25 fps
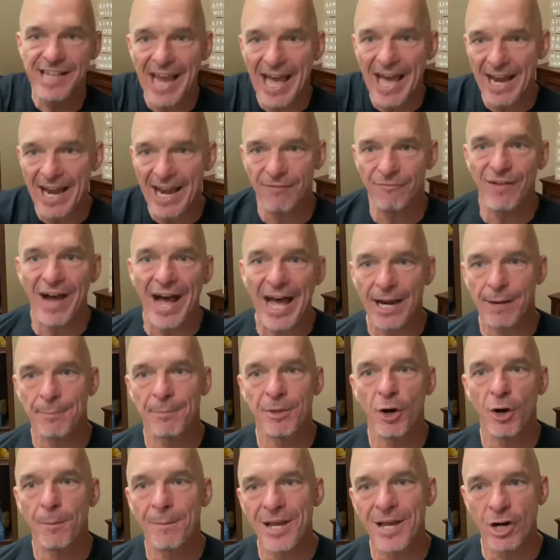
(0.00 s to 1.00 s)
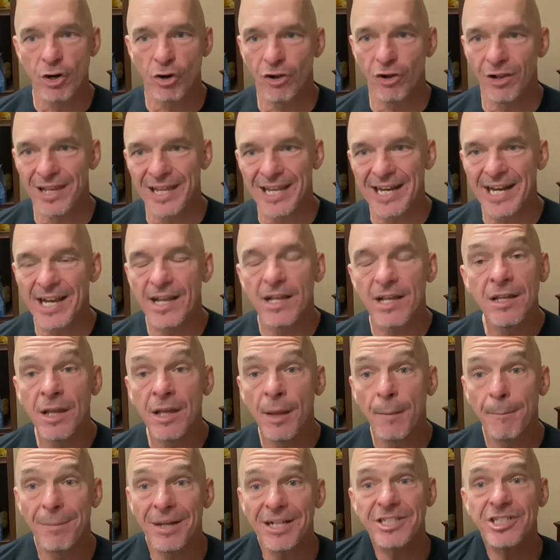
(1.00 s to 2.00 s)
got a vitamin or mineral in it
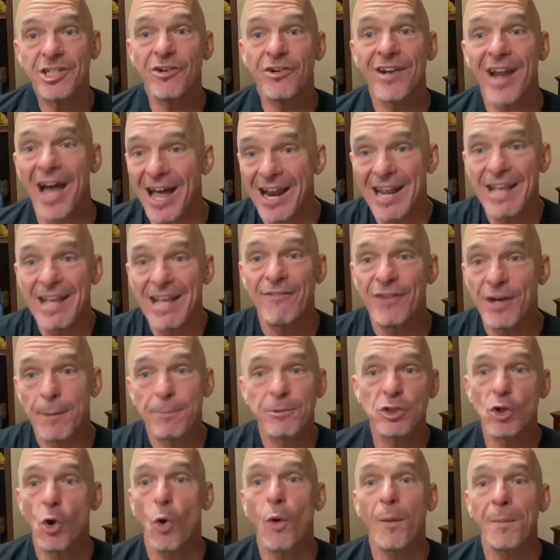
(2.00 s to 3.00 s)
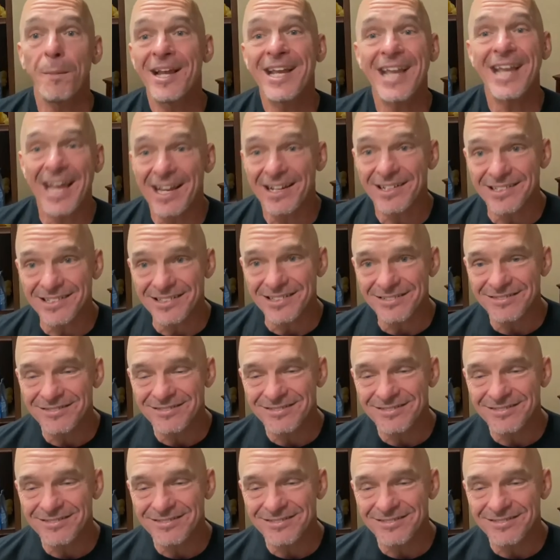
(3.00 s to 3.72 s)
but you're not even absorbing it.